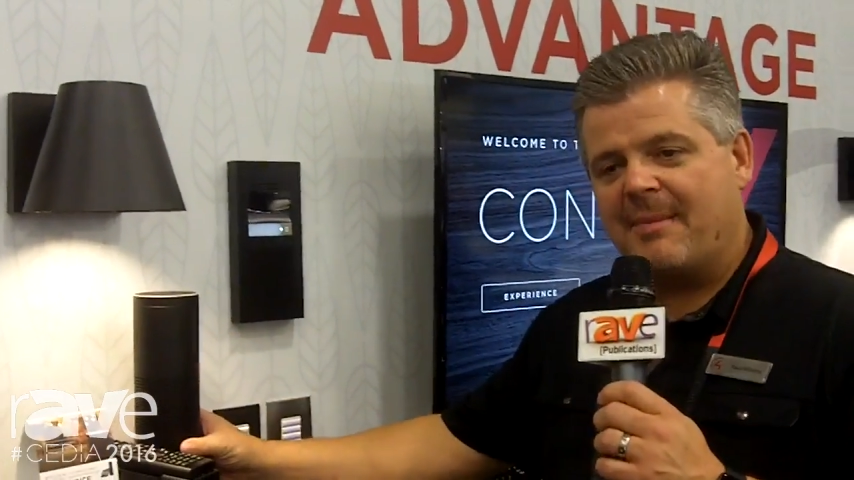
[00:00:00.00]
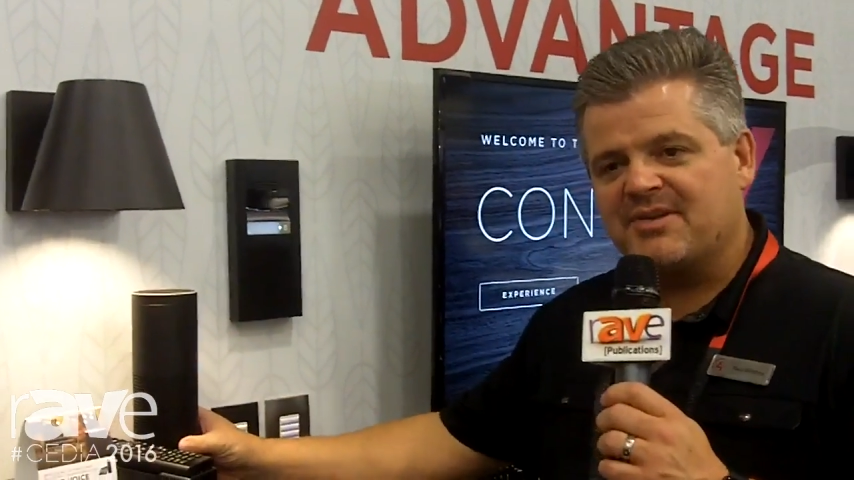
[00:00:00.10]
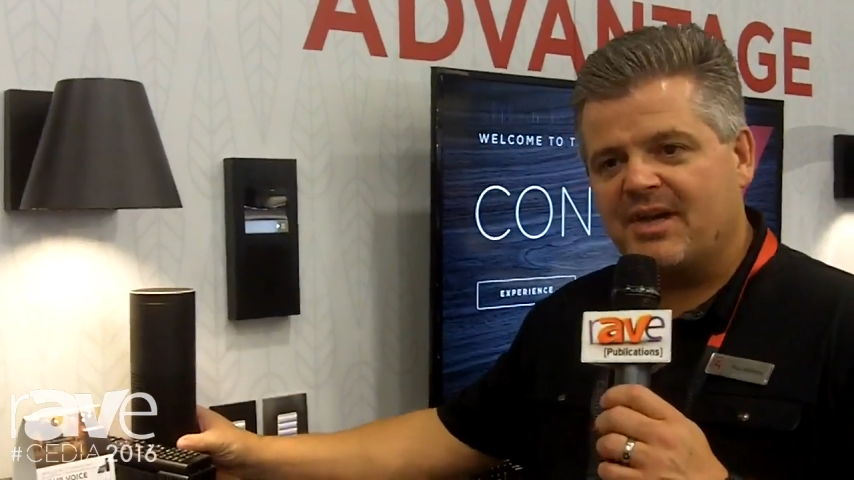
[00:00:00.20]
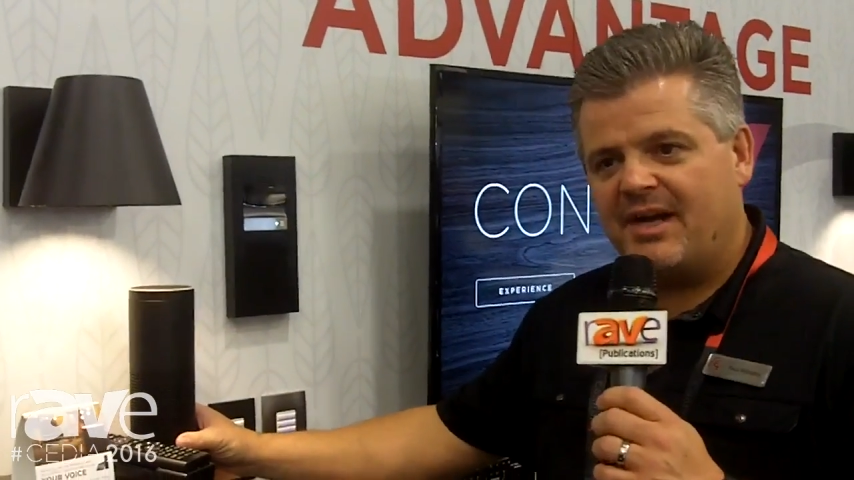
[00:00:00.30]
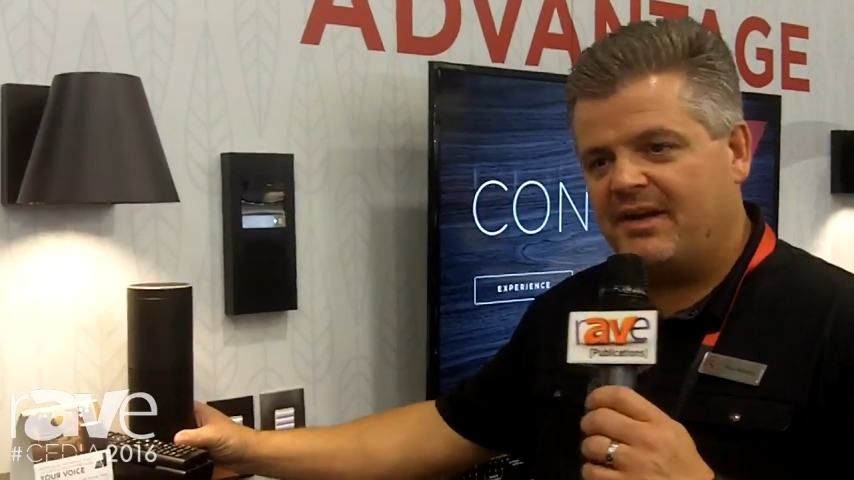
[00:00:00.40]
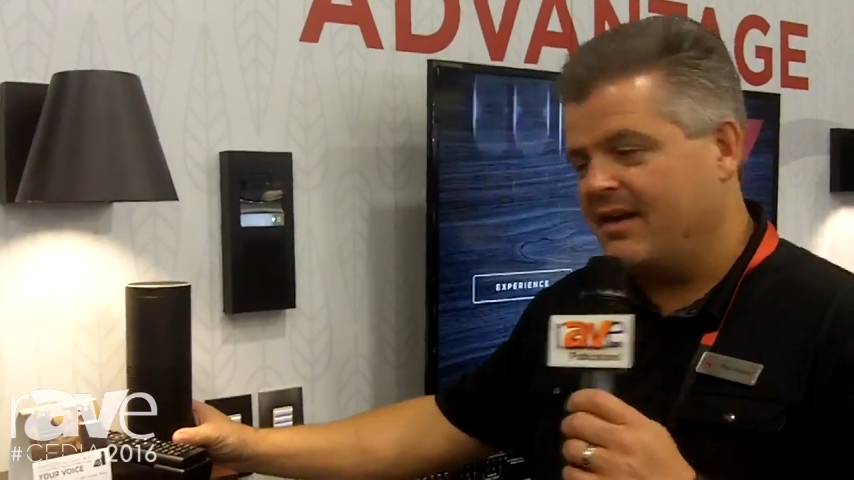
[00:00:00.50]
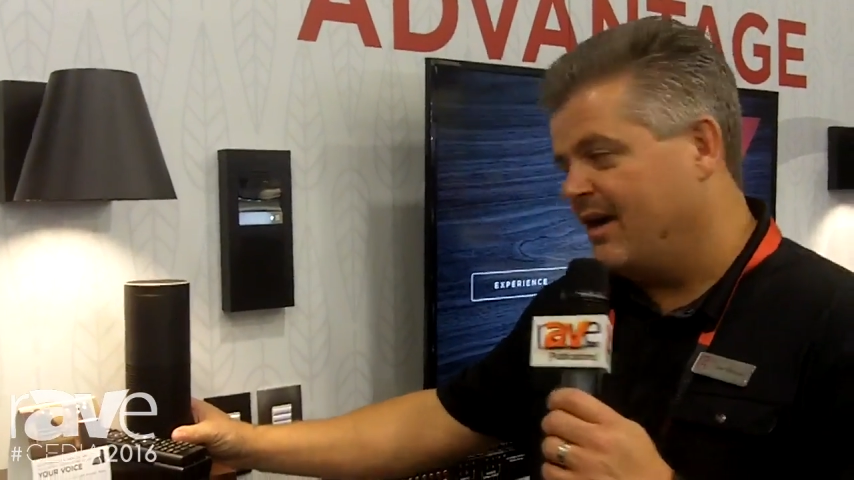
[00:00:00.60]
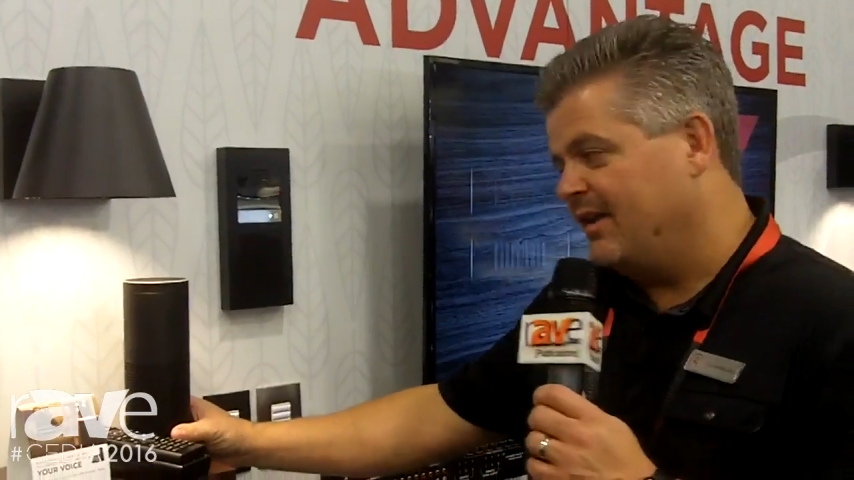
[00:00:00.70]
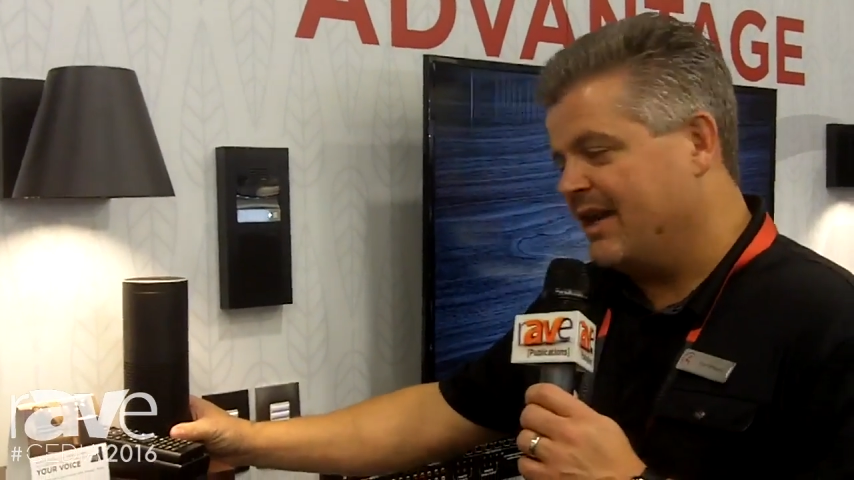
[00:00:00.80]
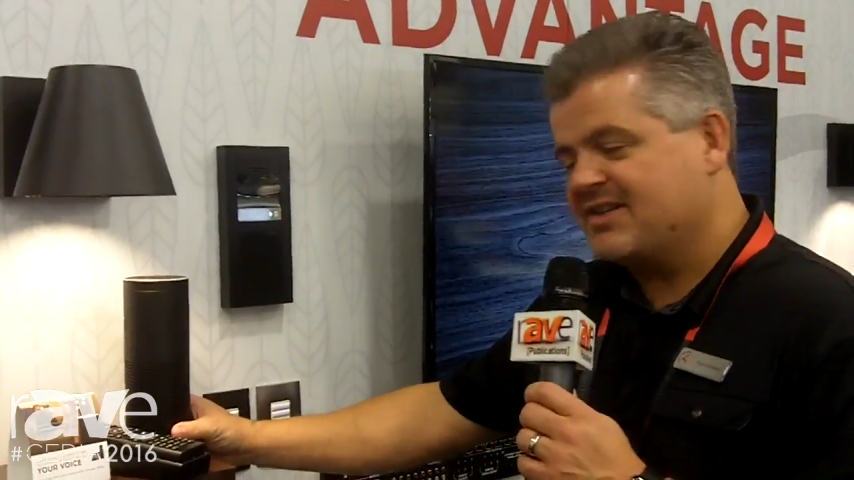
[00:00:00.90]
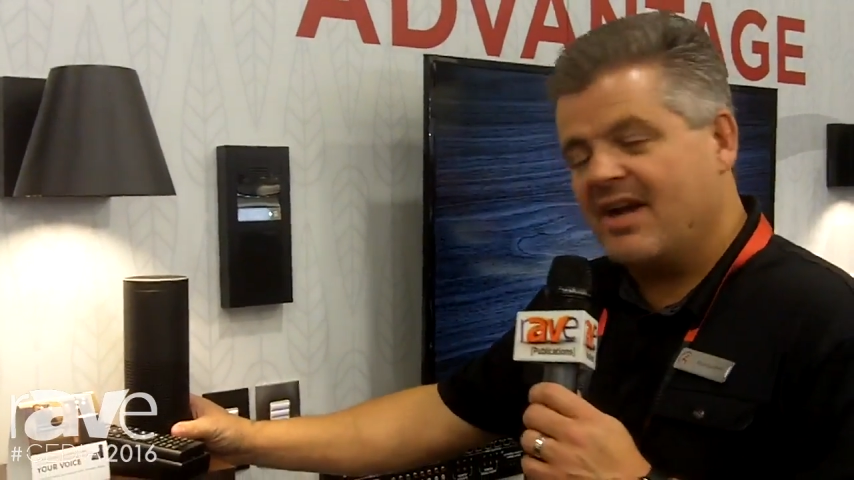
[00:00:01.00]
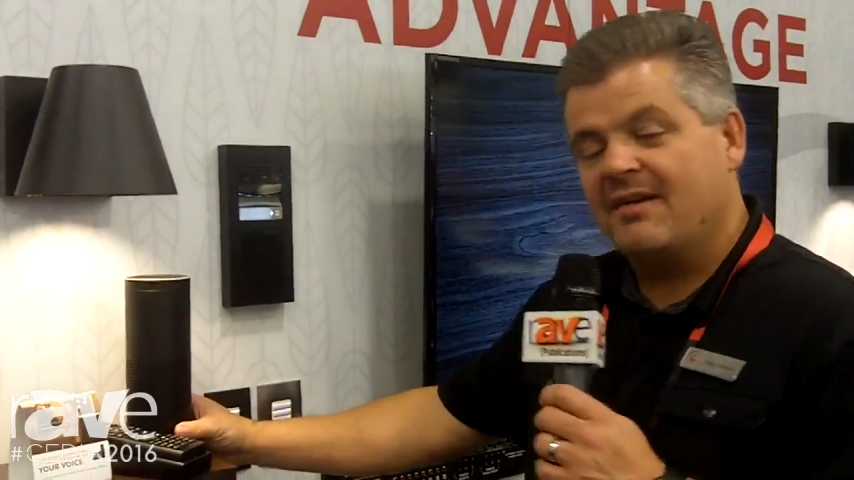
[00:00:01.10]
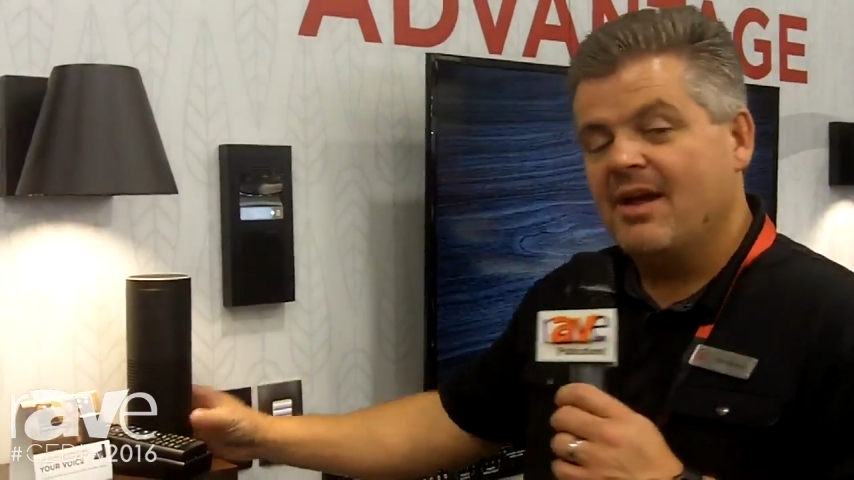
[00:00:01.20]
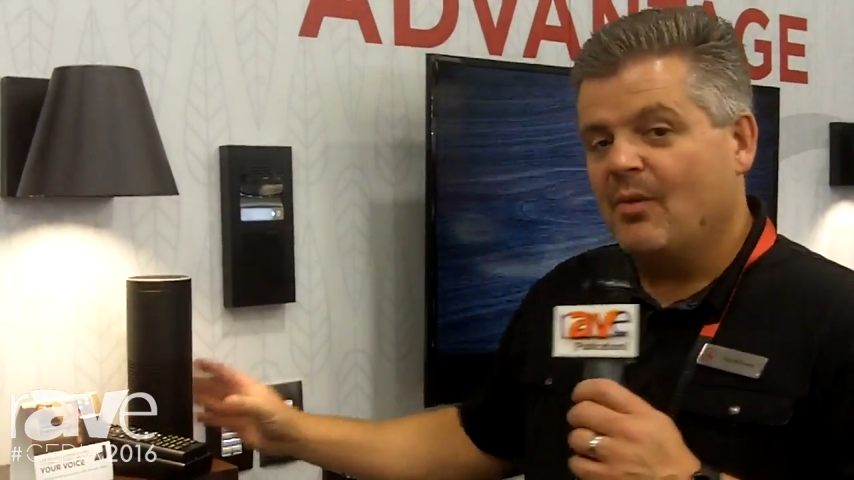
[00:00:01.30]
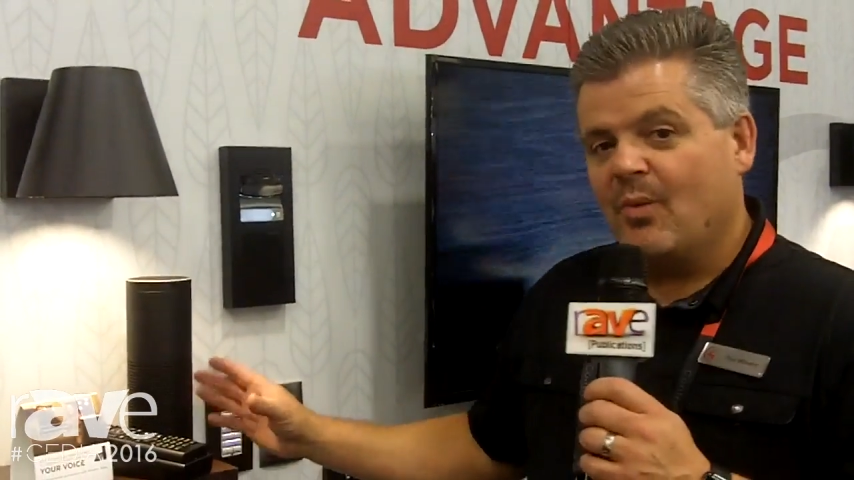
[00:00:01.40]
Amazon Alexa.